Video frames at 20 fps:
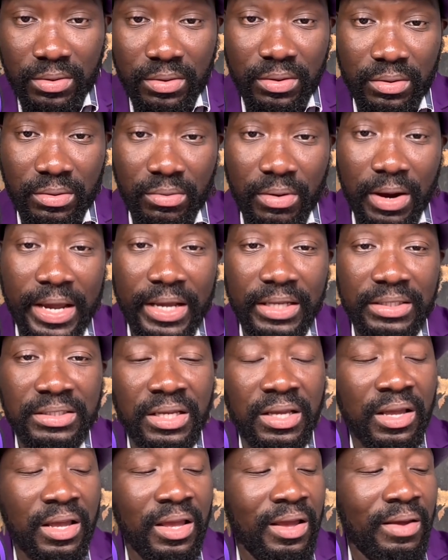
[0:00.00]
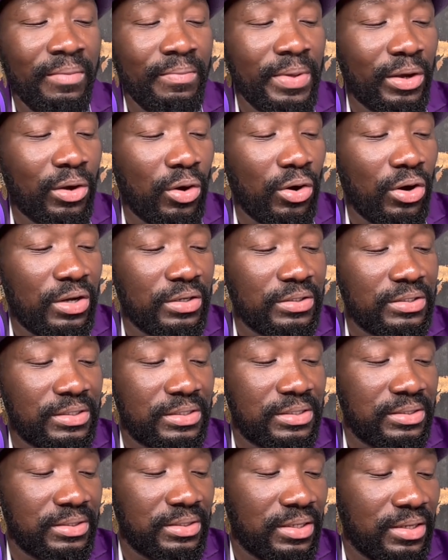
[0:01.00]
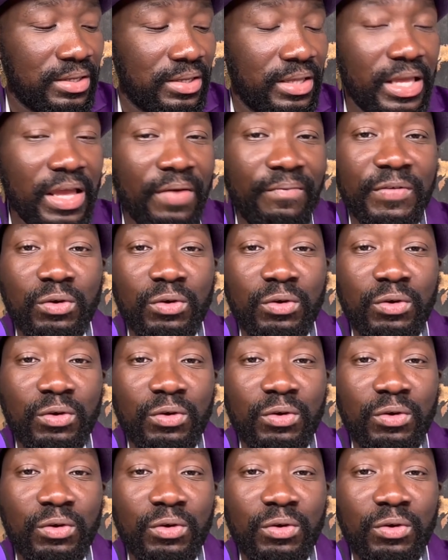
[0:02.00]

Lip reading: right? Because if